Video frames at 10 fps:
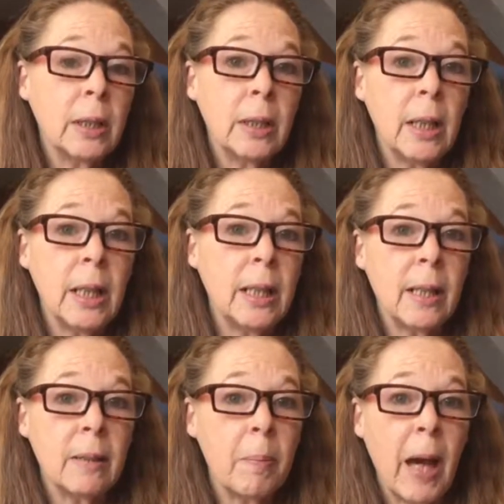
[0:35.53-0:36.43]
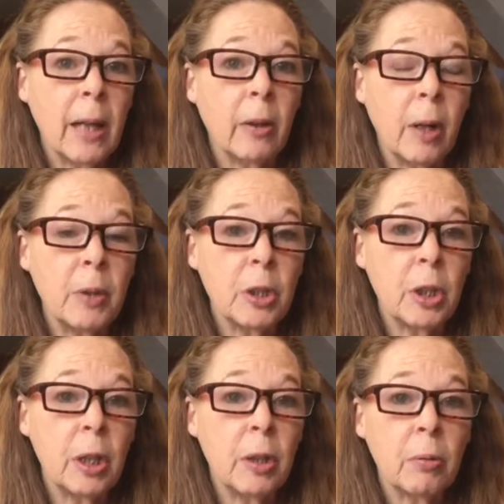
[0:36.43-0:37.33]
It doesn't matter. I'm
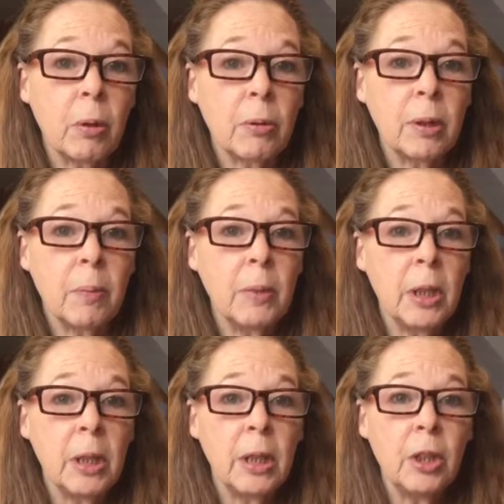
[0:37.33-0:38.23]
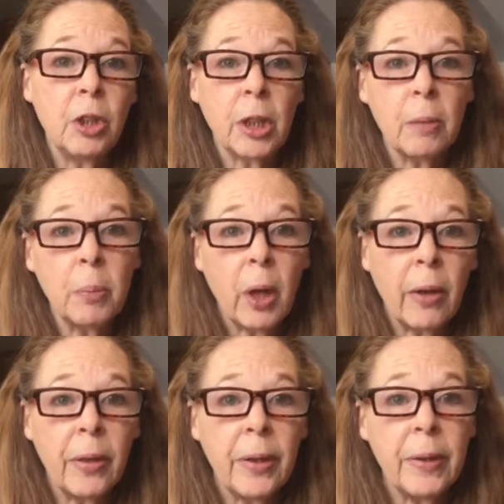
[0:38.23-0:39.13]
just going to throw some chicken
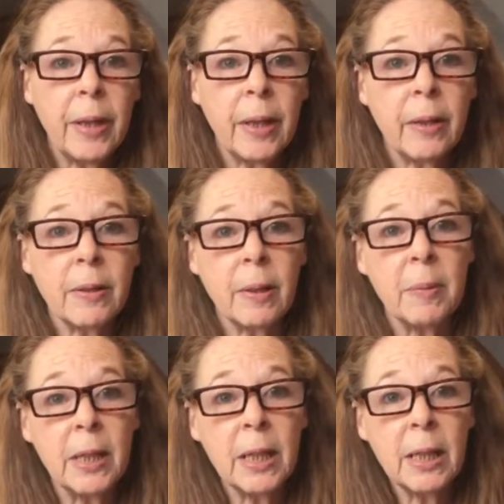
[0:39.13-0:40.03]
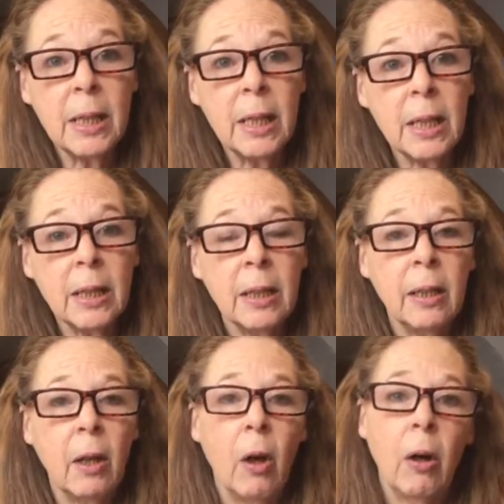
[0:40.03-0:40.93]
broth in there, some seasoning,
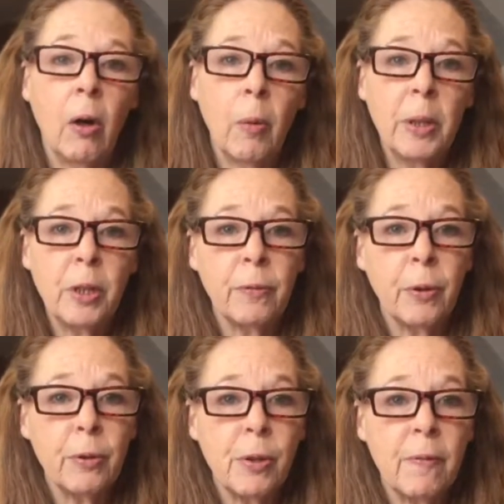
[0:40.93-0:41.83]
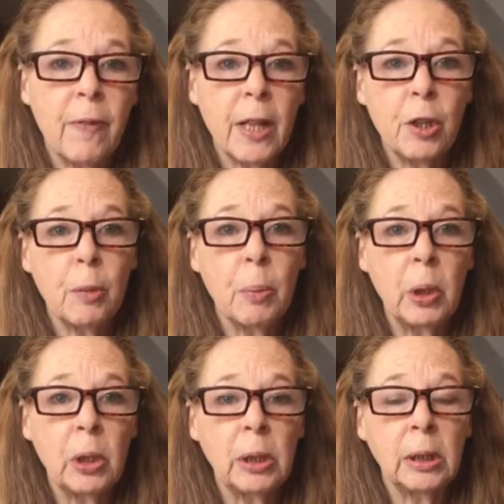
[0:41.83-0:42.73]
a whole bunch of frozen
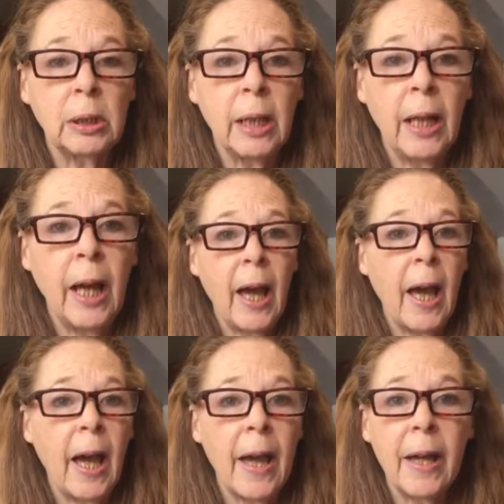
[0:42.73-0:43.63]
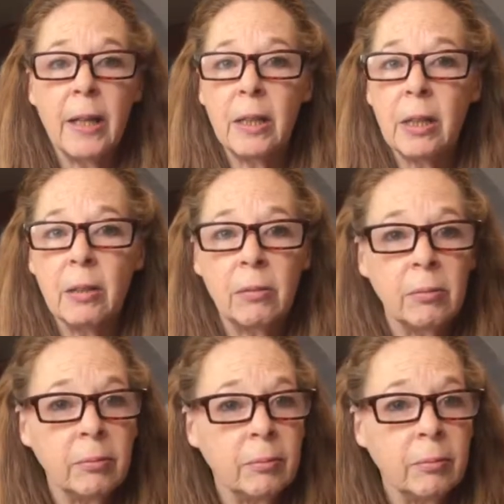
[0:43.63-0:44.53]
vegetables, and
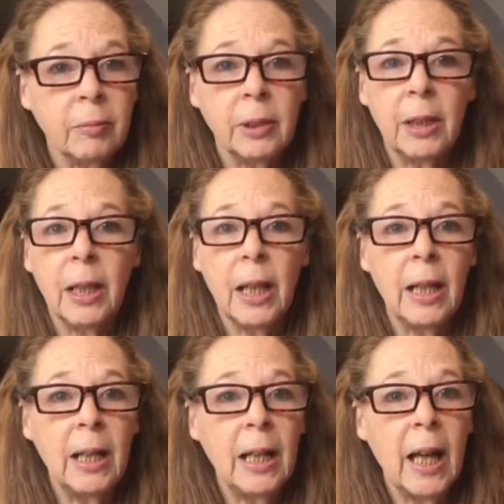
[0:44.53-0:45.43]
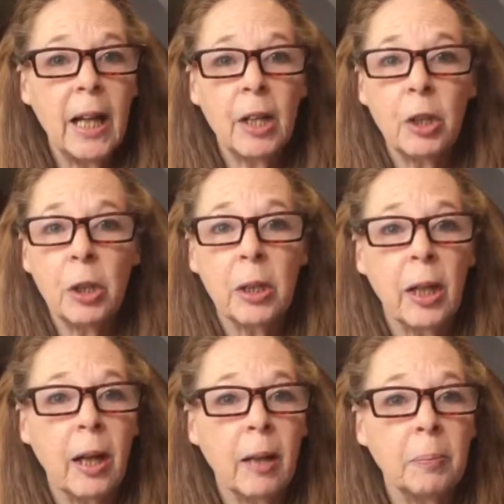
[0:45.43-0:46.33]
let it
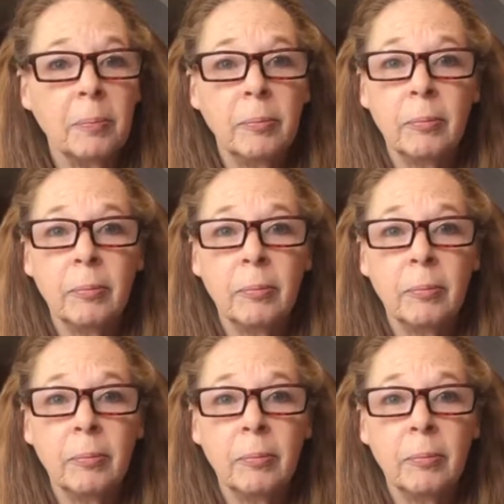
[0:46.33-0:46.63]
cook up.